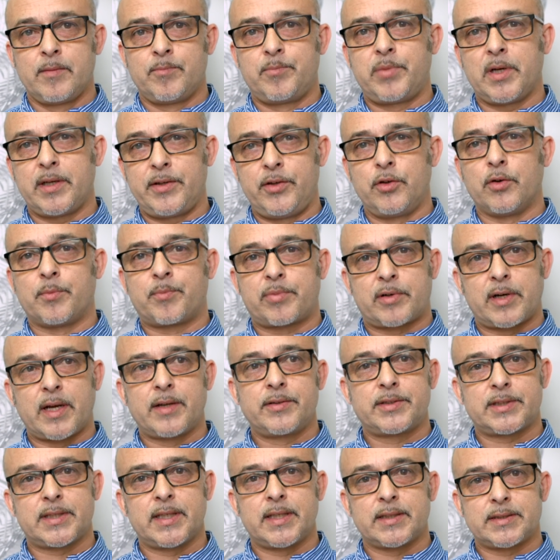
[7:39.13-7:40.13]
but your
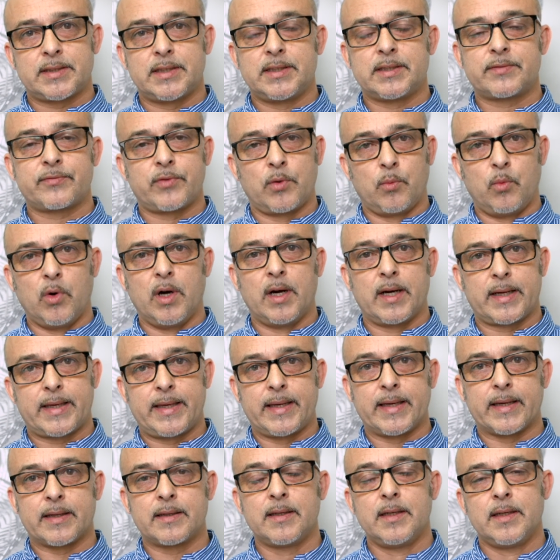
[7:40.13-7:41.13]
processes for
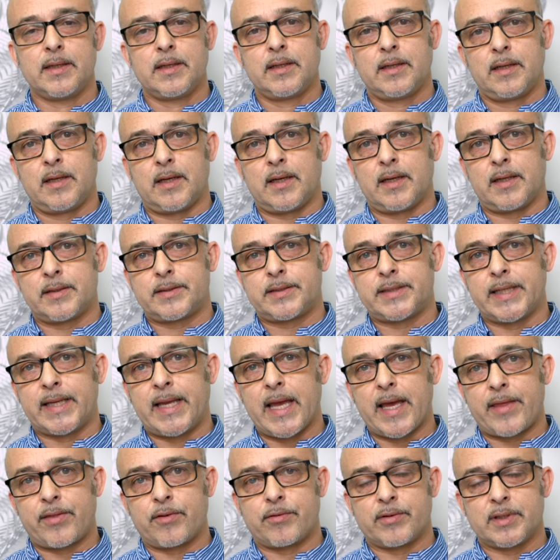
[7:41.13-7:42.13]
working
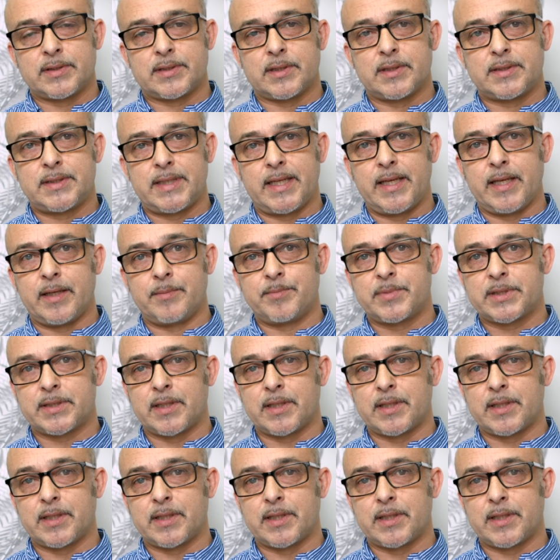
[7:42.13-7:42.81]
together as a team.